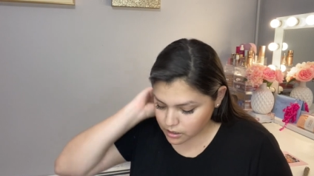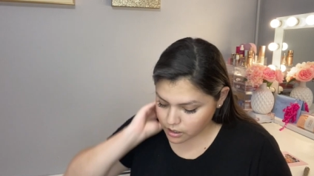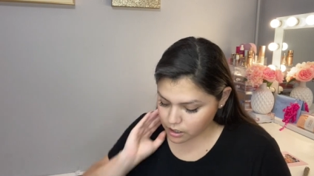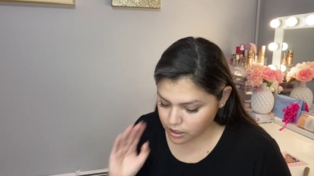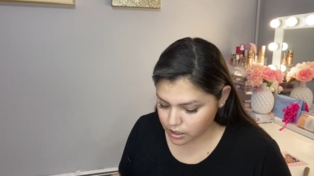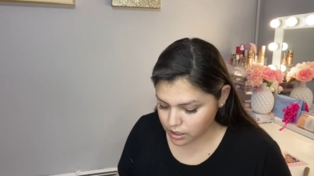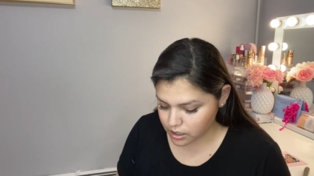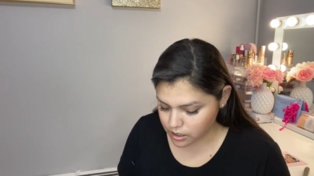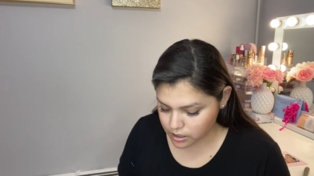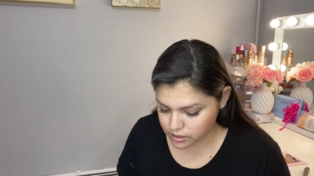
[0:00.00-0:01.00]
I
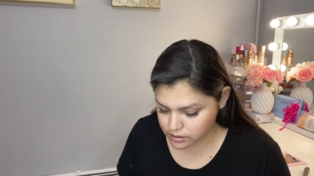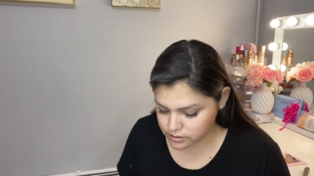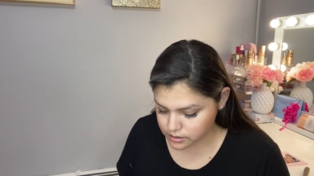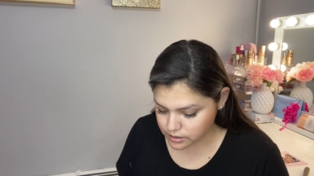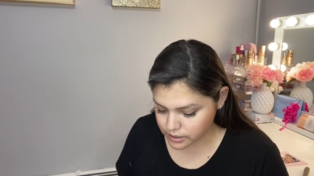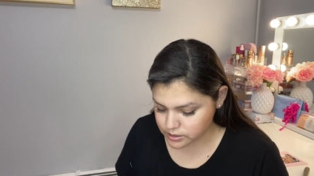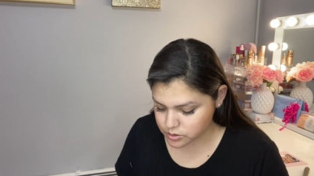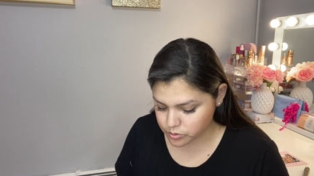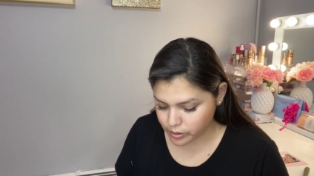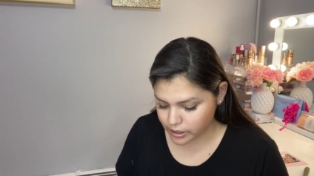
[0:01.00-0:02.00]

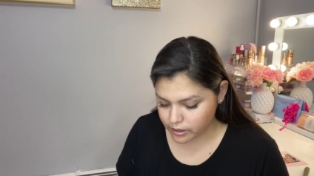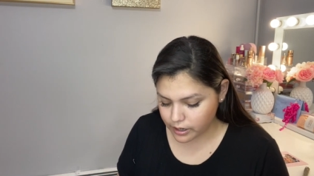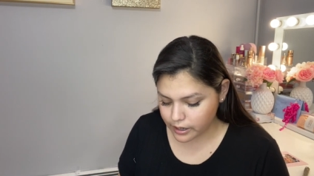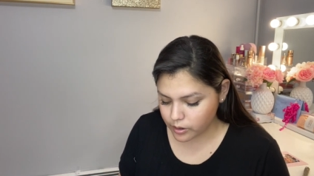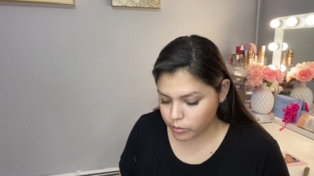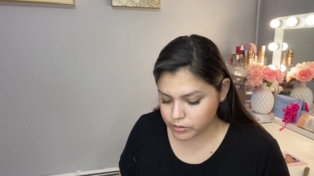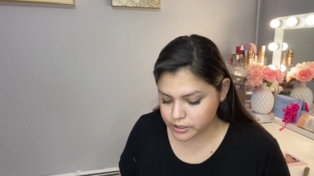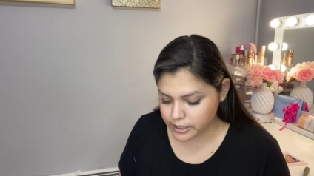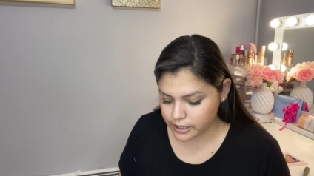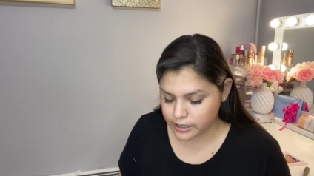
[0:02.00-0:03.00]
swear, I
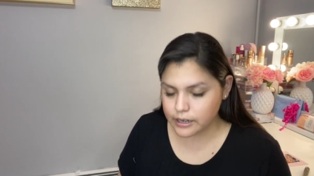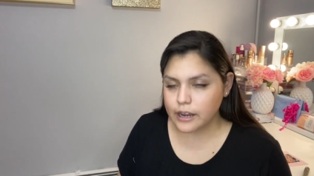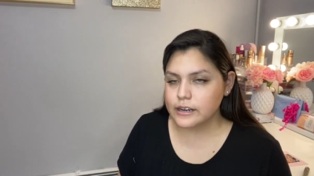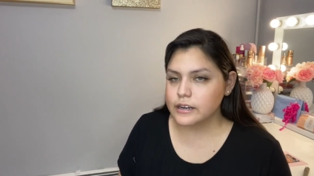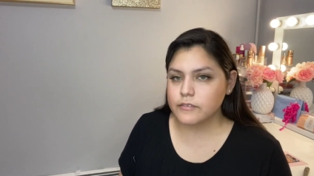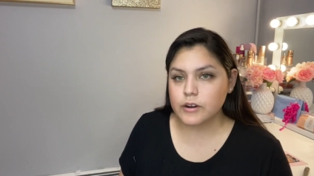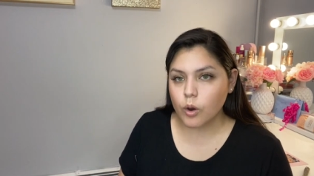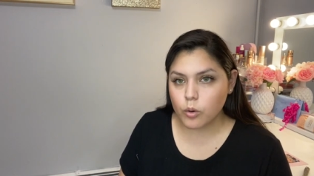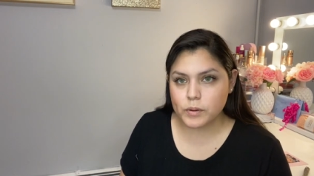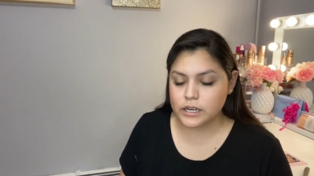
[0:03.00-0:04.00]
ordered it and I didn't even
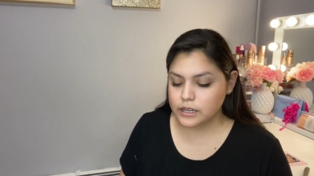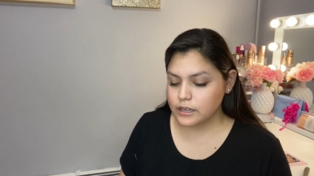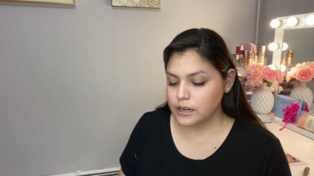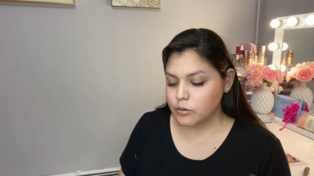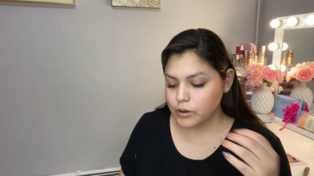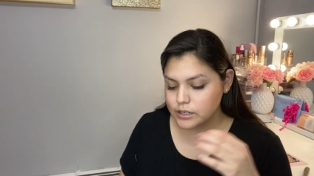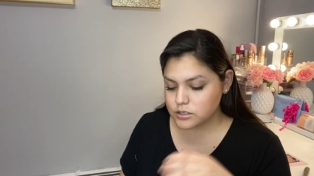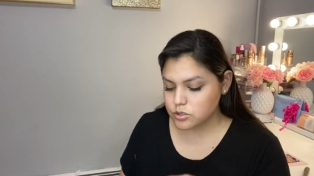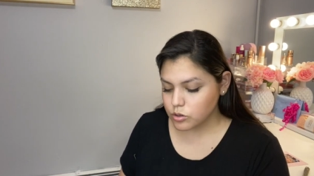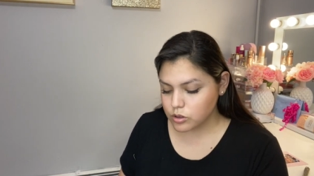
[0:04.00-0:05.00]
open it and I
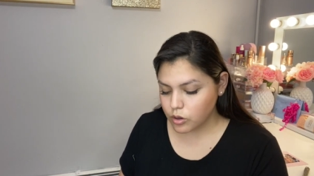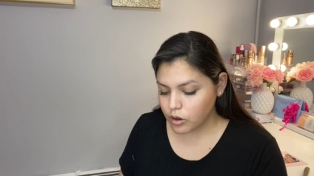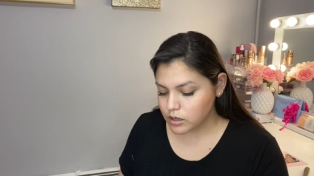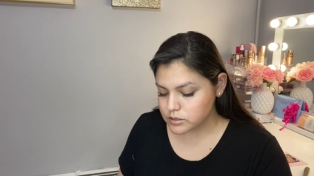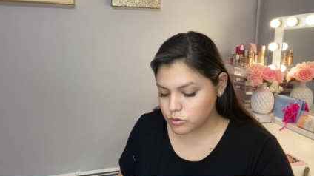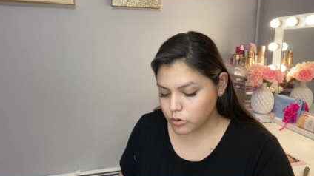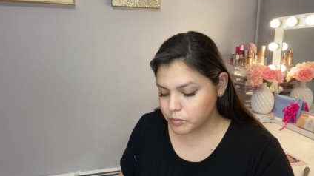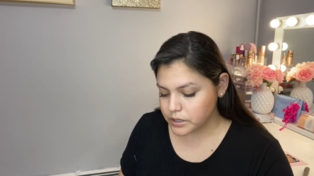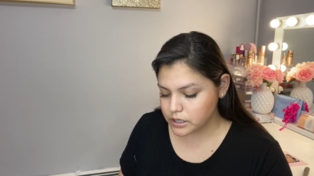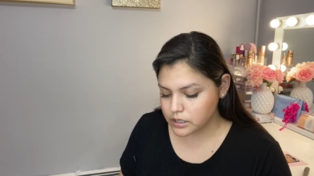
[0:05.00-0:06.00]
waited so long to
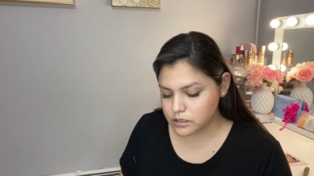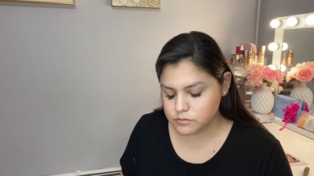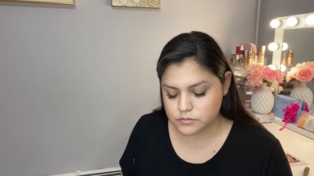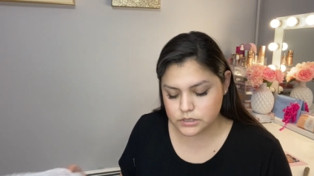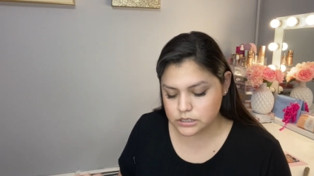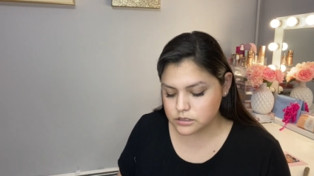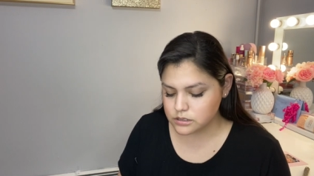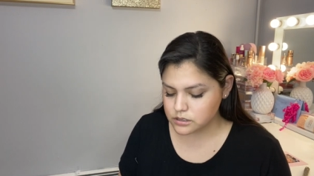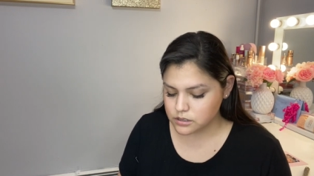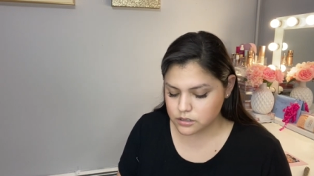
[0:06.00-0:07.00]
open it.
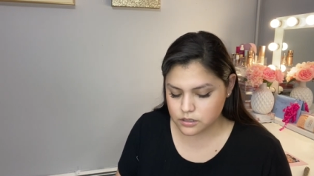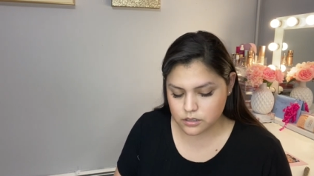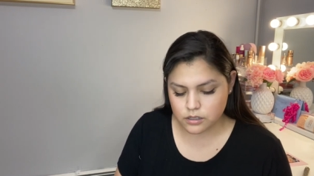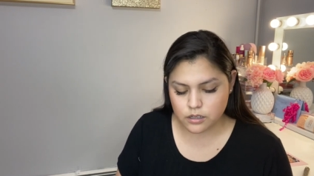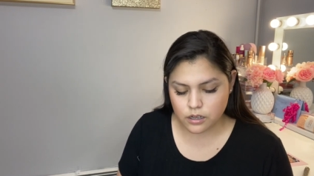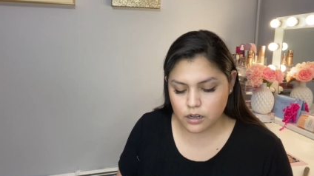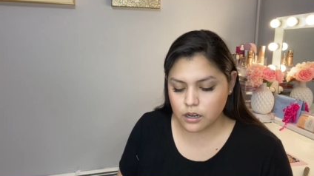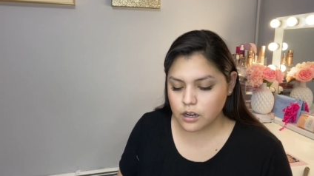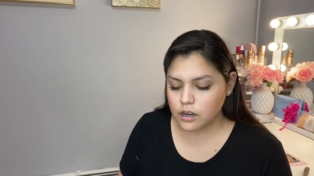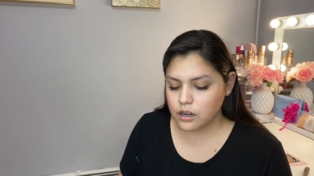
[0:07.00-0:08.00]

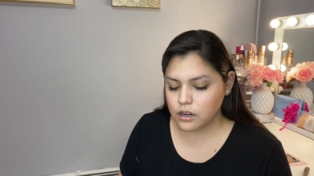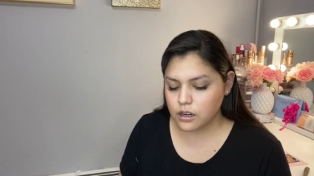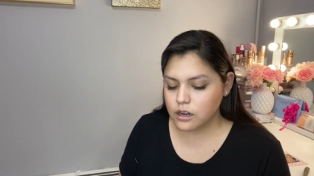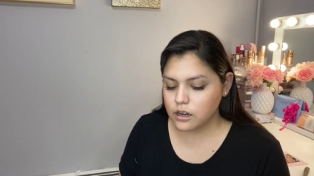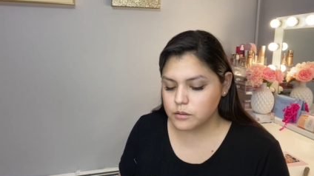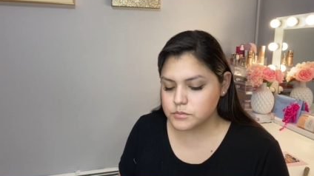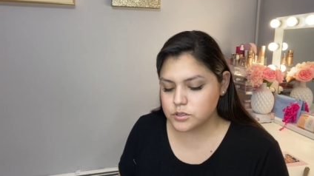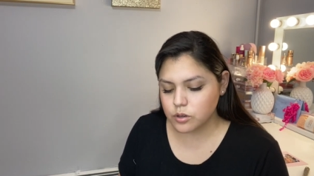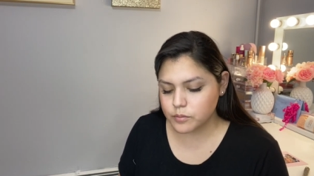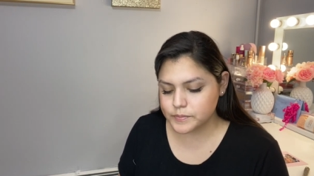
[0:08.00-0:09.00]
Oh, I'm
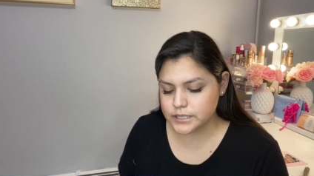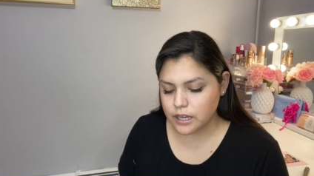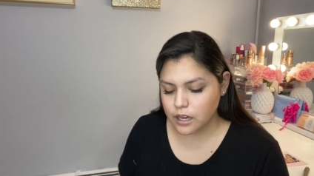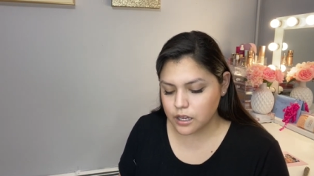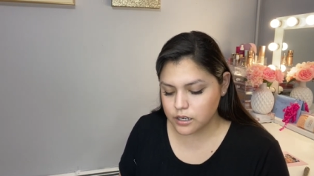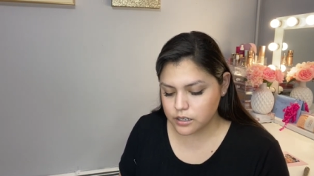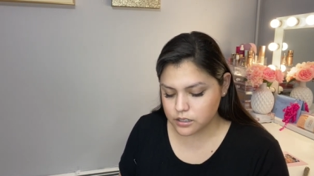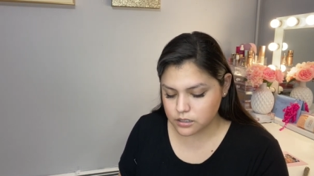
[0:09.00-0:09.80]
so upset.